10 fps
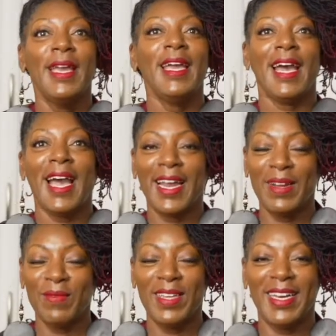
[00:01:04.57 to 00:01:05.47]
out
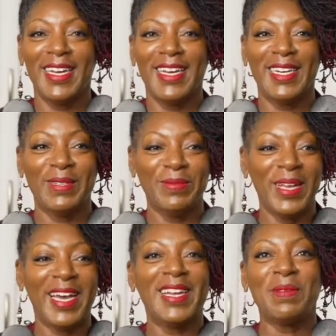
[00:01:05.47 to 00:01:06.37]
of
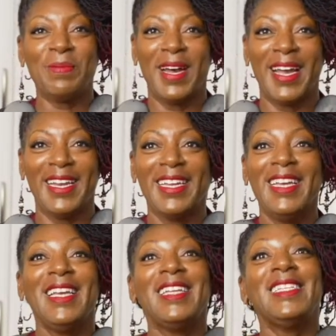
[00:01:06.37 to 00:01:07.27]
the pot
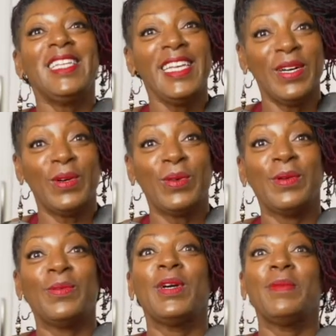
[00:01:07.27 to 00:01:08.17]
until
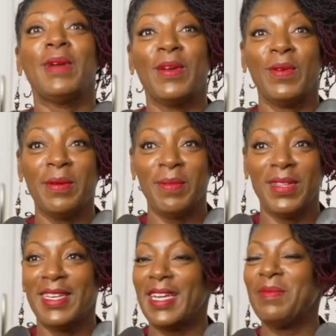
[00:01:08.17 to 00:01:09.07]
one of my grandmothers,
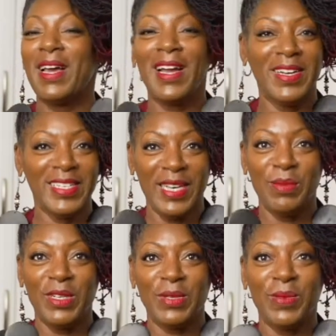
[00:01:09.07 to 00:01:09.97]
I'm not gonna say
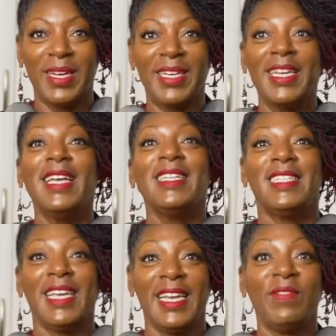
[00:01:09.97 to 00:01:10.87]
which one,
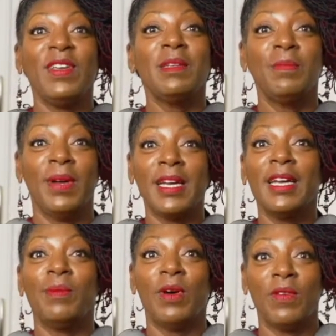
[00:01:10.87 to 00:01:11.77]
said if his butt come
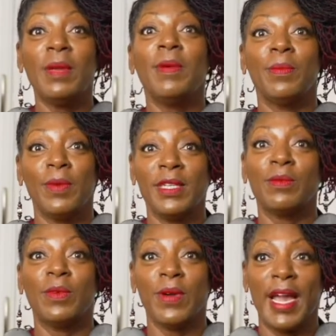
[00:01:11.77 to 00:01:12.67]
over, he better bring some
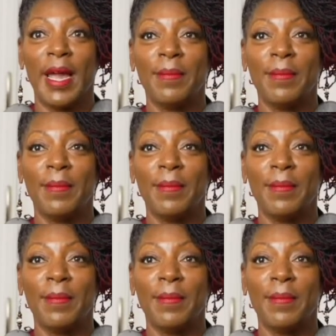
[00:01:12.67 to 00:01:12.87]
crab.